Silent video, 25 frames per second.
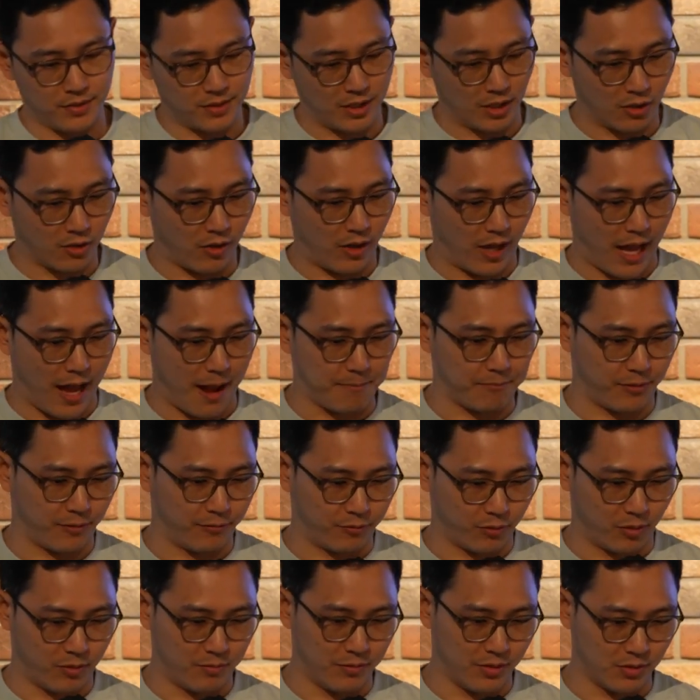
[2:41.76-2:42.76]
single app
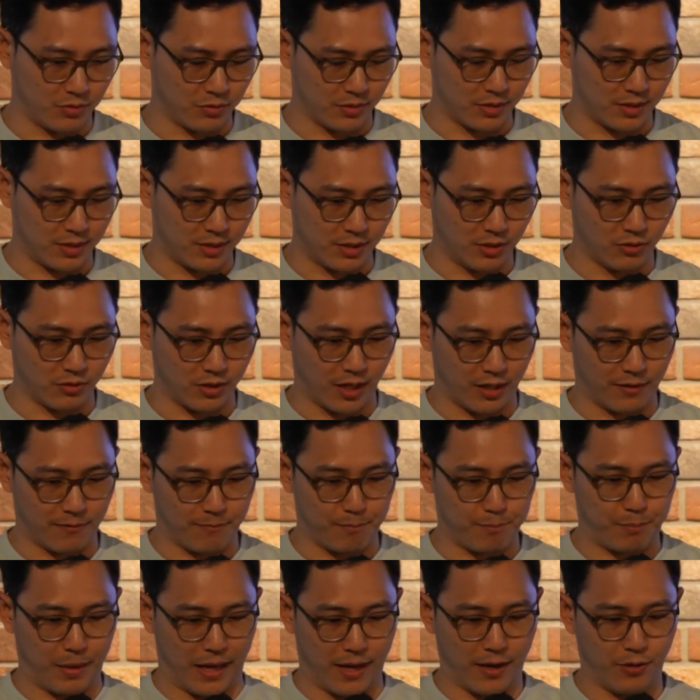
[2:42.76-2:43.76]
performance was still kind
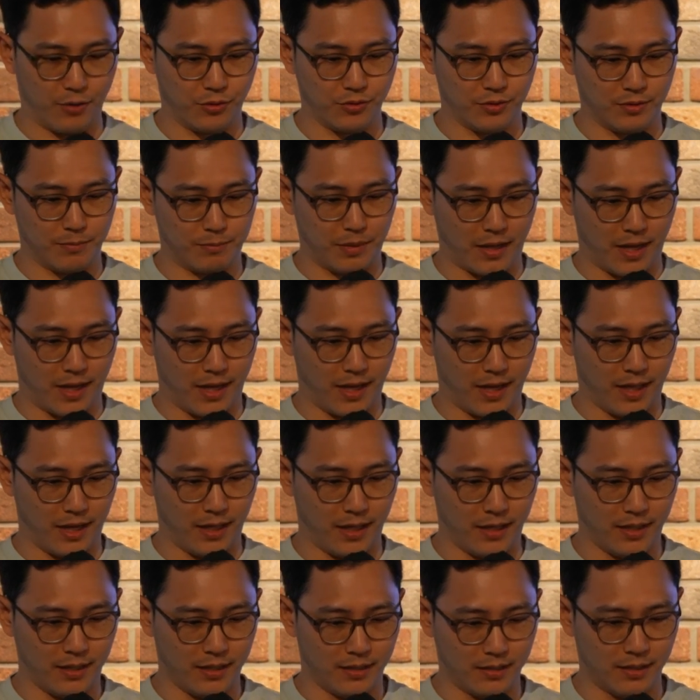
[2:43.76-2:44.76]
of bound
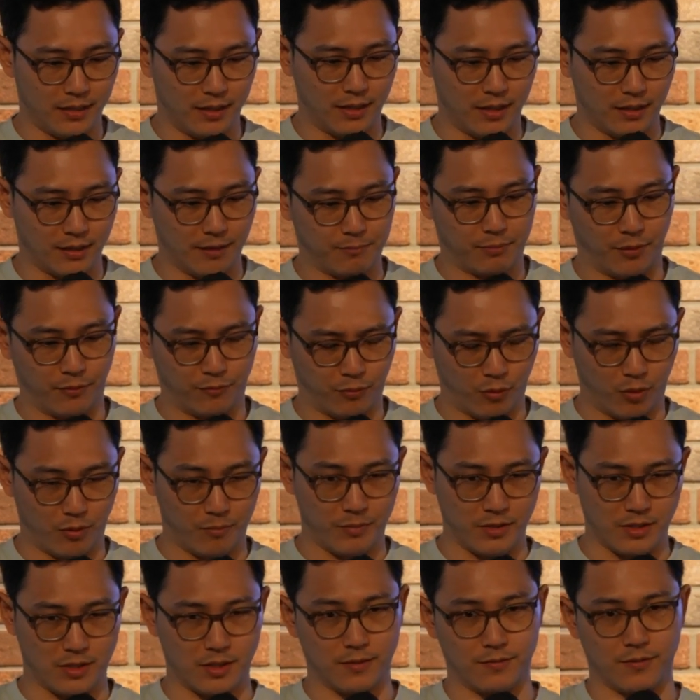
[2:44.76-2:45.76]
by the
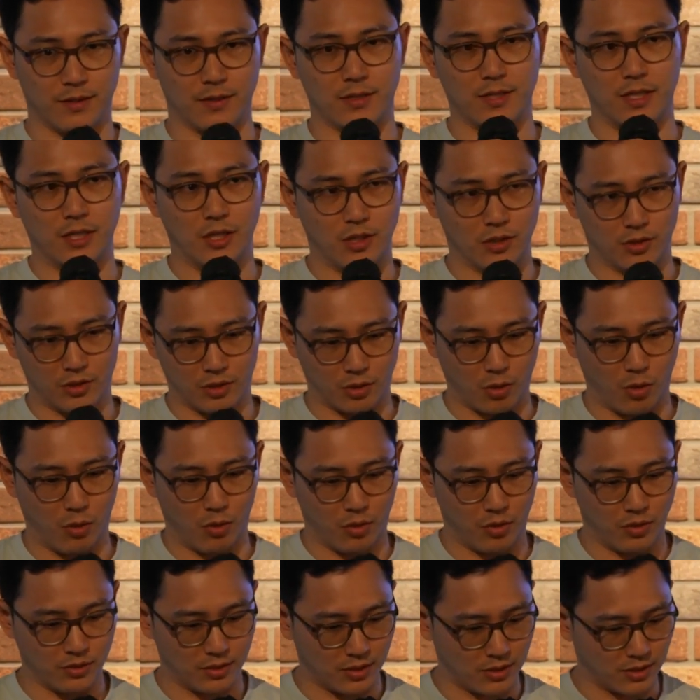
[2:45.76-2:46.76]
performance of the singular
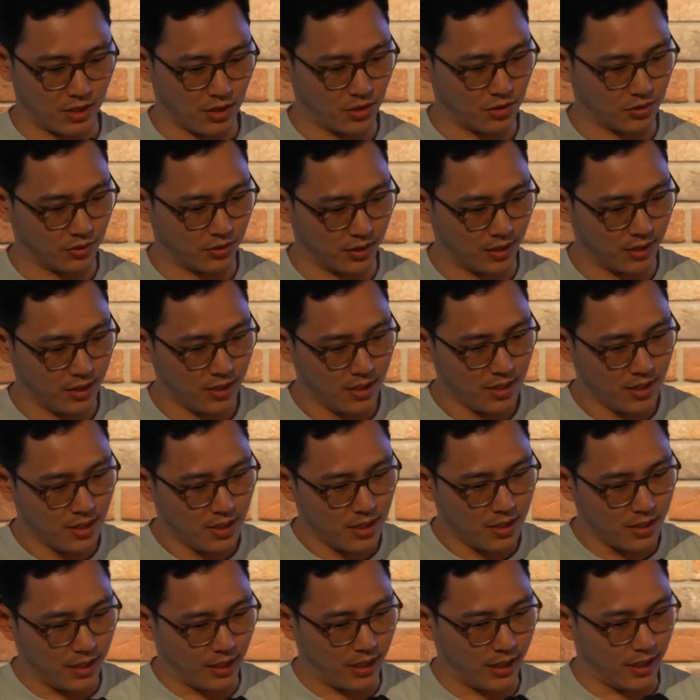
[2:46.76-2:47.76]
cores, essentially.
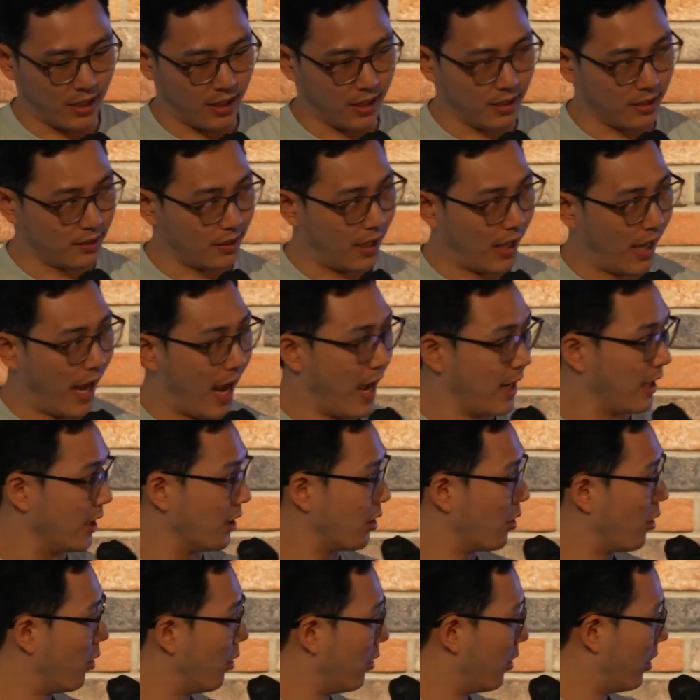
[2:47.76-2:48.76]
And
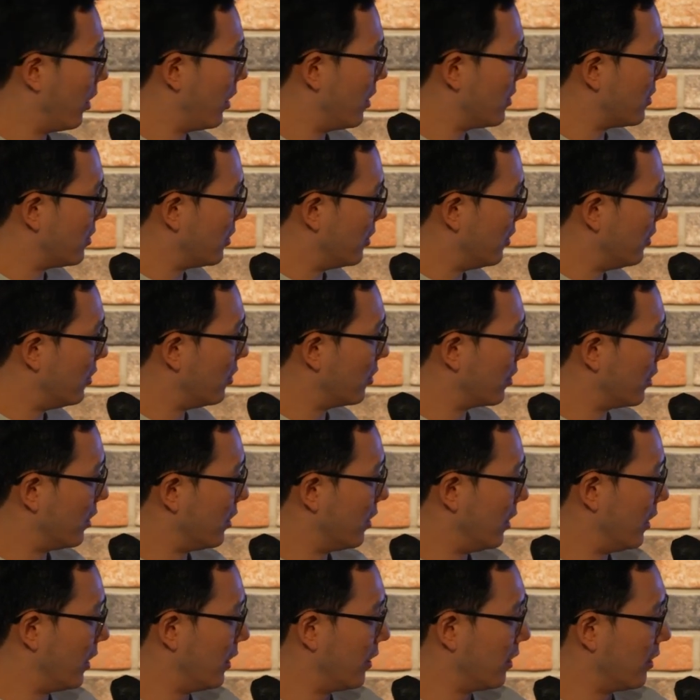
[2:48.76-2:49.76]
adding cores, you
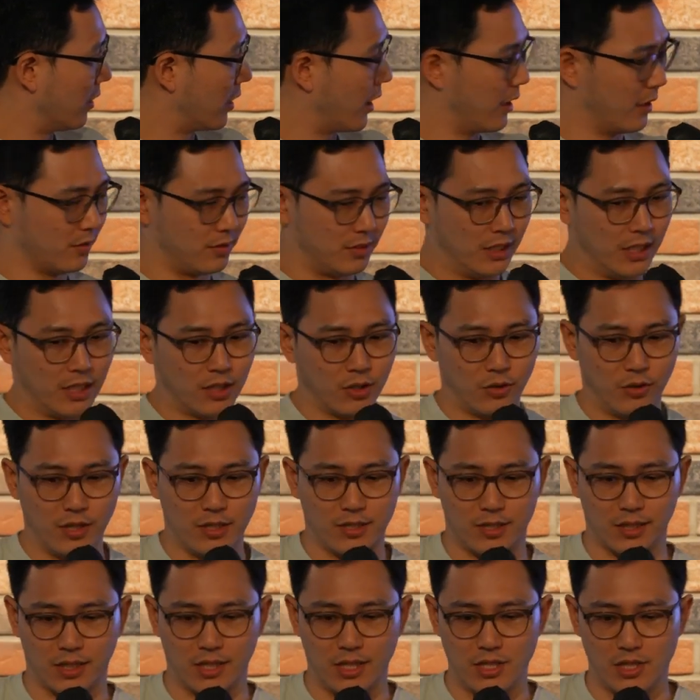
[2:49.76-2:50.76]
could kind of
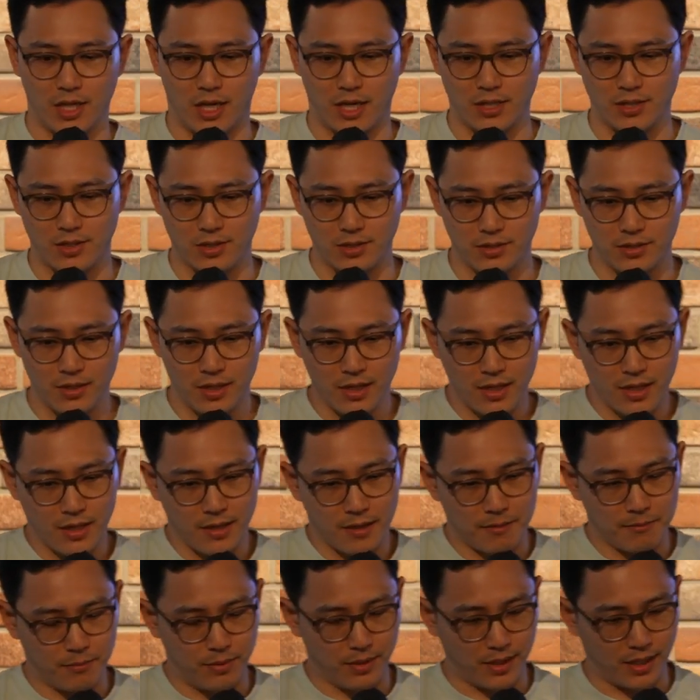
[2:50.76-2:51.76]
decrease the congestion,
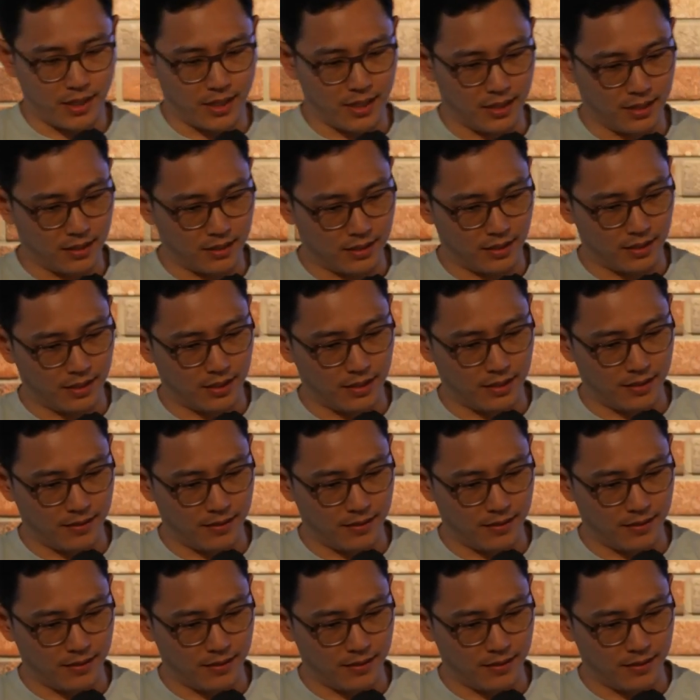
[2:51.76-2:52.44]
but